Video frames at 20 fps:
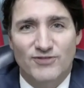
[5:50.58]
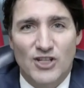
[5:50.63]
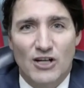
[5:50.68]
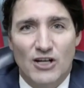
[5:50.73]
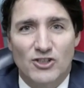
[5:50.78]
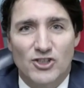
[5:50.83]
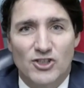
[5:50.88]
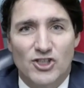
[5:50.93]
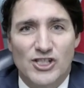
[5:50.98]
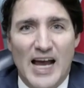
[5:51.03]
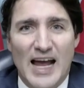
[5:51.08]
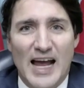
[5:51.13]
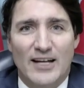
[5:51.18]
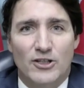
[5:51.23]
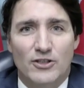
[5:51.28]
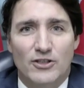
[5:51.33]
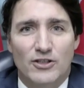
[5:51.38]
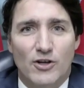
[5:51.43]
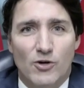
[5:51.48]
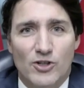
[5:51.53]
you know,
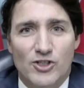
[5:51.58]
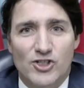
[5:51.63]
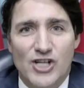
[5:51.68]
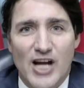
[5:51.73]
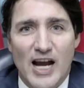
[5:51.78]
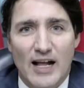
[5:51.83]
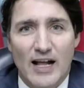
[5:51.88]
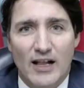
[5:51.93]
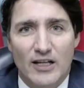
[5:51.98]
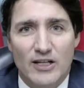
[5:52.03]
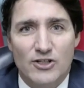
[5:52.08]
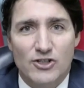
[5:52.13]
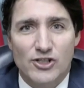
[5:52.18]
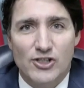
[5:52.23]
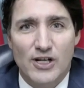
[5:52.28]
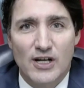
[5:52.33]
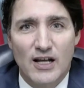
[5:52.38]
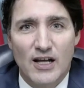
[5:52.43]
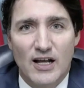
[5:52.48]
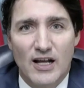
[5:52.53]
shatter or
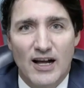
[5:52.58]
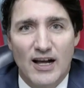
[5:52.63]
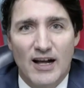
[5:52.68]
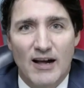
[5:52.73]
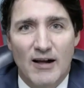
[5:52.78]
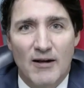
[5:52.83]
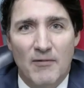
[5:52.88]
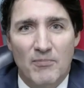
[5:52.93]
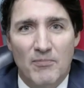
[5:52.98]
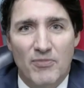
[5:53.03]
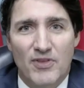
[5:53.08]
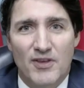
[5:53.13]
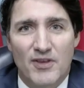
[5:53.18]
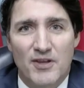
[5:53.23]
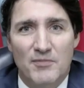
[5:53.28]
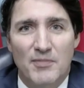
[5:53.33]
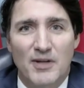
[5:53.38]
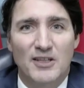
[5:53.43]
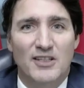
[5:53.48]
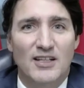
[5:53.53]
challenge um,
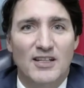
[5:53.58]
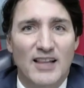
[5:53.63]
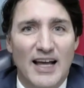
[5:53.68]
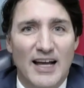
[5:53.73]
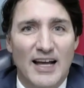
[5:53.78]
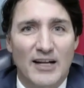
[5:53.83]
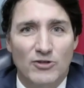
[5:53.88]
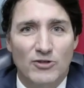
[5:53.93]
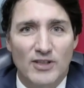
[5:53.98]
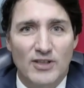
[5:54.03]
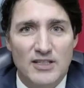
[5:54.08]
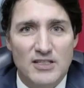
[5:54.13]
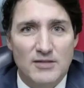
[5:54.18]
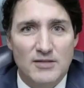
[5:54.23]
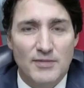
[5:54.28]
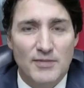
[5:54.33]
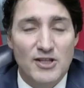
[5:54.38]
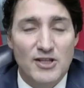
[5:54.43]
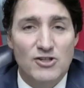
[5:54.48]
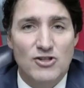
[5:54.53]
the
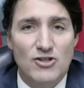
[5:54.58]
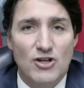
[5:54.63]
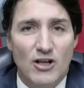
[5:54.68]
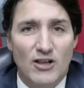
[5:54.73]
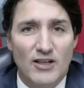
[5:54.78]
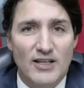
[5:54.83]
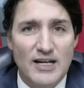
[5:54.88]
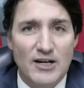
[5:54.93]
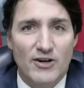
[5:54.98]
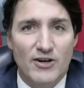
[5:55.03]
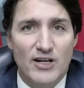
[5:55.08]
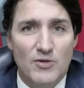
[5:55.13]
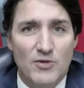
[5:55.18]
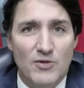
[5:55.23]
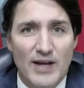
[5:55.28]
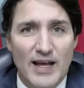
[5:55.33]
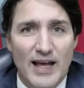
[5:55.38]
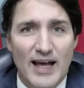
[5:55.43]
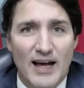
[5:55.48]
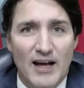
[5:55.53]
multilateralism and the
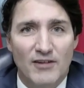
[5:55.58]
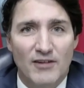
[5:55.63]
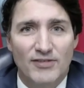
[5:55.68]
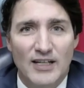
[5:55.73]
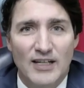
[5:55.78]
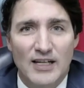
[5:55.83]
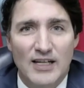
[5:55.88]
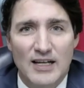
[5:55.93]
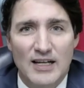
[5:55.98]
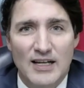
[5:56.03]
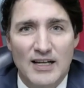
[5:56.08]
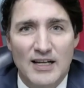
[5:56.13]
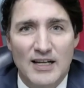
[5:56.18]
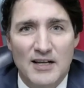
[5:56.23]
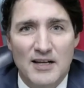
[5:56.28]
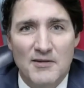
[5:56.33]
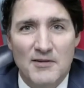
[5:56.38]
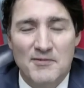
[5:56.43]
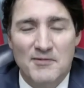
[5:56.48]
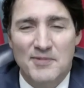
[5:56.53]
solidarity we have.
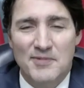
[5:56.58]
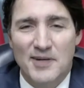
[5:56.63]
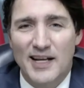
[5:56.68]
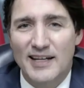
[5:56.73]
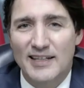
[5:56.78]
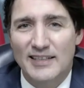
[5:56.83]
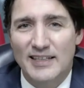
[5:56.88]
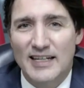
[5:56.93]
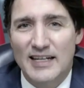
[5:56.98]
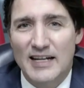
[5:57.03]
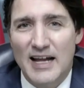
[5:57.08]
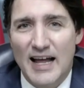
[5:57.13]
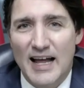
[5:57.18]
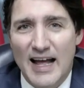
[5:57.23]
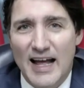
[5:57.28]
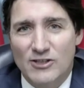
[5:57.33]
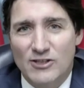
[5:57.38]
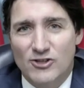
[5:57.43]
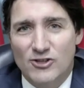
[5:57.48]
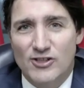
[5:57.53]
But I
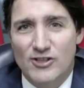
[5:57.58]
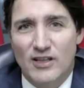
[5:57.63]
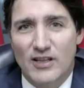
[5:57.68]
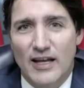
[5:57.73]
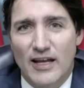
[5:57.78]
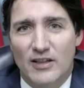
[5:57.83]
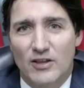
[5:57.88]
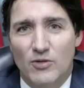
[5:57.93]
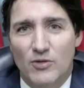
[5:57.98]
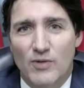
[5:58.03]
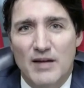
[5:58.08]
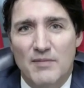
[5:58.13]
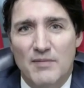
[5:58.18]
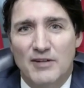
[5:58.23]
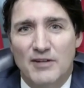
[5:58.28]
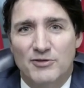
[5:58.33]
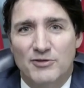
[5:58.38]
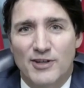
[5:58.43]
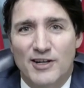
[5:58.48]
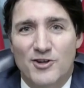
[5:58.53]
actually like the way
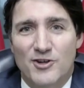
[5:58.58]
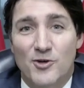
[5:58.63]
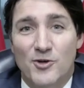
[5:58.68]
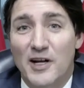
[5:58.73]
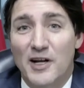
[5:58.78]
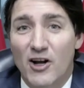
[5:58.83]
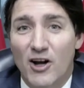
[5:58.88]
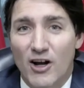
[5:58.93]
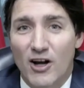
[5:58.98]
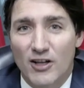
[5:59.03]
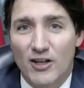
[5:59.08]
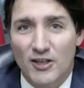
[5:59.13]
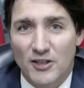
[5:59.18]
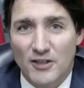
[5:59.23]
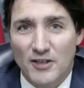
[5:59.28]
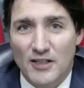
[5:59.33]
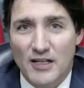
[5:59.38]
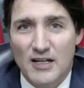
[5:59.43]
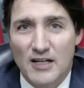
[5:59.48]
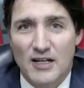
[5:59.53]
my friend Irwin
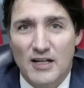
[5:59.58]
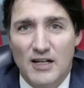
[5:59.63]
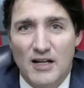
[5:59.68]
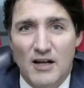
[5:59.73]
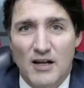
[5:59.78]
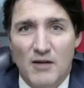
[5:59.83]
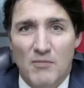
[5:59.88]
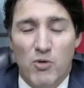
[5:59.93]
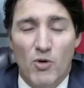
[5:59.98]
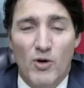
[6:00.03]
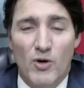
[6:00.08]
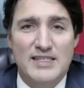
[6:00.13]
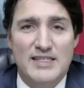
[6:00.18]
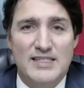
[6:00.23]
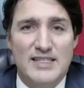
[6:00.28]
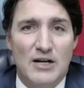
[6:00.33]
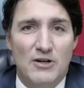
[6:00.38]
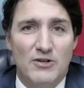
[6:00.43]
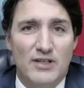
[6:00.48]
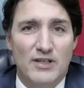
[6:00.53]
Cotler
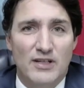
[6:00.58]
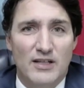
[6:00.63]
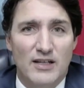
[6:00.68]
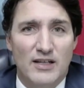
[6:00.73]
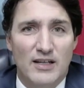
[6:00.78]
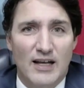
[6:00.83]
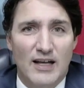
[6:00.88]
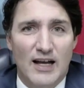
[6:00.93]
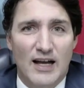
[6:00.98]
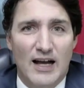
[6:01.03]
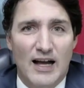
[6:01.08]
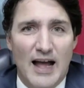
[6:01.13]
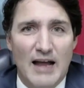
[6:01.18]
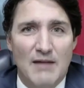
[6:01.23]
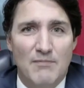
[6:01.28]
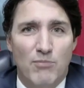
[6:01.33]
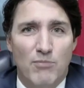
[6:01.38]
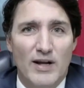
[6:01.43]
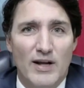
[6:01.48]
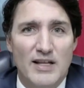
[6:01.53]
points out uh,
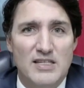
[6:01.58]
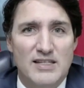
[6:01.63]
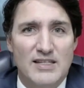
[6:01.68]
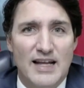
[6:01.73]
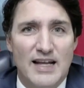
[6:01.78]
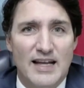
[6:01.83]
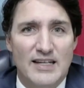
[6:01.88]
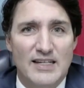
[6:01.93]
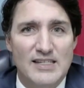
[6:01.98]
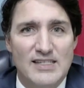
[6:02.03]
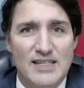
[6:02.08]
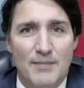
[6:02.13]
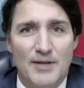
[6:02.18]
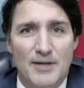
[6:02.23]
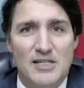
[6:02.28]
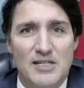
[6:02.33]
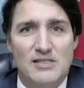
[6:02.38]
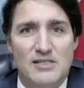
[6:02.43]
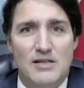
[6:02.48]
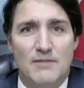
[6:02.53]
and points to anti
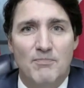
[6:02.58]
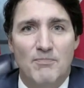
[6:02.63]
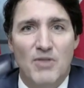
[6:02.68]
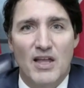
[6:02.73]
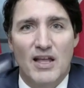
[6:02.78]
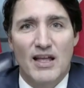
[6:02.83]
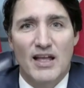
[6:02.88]
Semitism